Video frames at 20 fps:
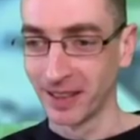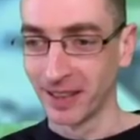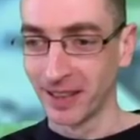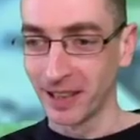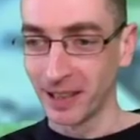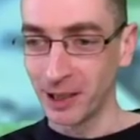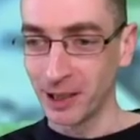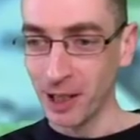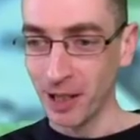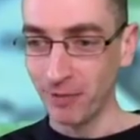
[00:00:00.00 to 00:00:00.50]

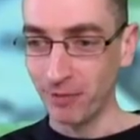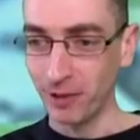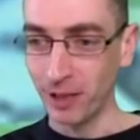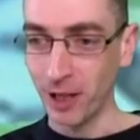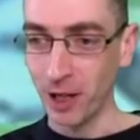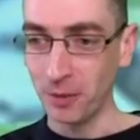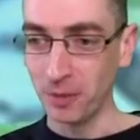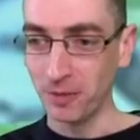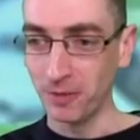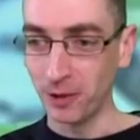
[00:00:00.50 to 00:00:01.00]
Jeffrey,
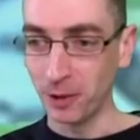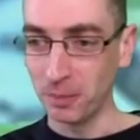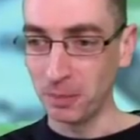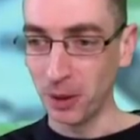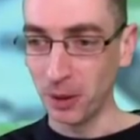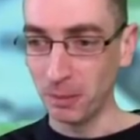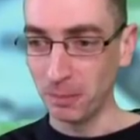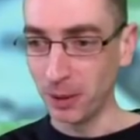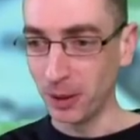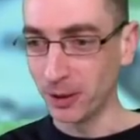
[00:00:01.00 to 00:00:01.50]
hoping for a
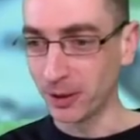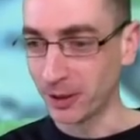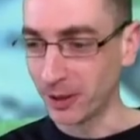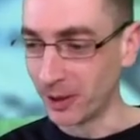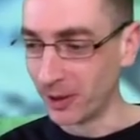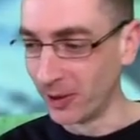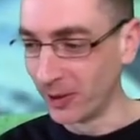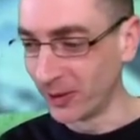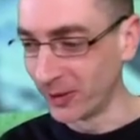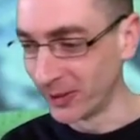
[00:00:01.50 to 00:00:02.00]
putt-putt
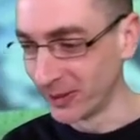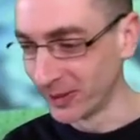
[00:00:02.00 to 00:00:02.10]
course.